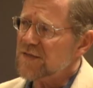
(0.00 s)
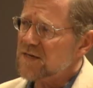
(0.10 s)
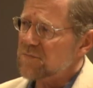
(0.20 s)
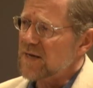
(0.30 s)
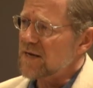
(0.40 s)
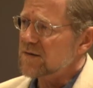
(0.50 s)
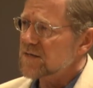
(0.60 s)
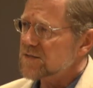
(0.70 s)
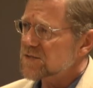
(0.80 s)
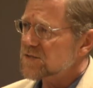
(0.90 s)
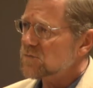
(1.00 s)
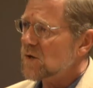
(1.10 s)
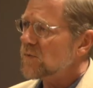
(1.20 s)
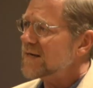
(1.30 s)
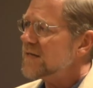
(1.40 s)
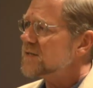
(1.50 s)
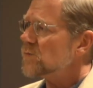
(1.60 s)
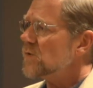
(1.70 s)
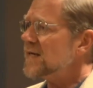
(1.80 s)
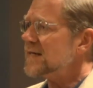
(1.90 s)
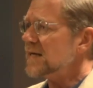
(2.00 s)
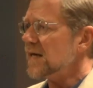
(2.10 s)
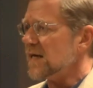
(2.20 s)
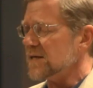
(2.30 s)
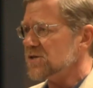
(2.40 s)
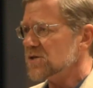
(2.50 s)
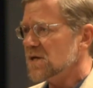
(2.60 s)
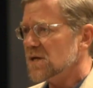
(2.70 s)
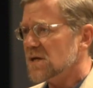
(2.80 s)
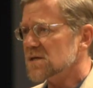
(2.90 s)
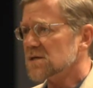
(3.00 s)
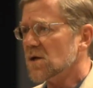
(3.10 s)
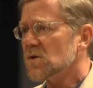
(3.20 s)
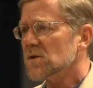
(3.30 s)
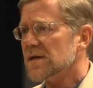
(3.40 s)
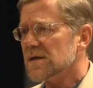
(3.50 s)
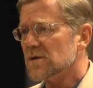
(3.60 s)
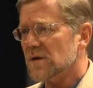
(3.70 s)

we think about is, is that what we need to re-engage is locally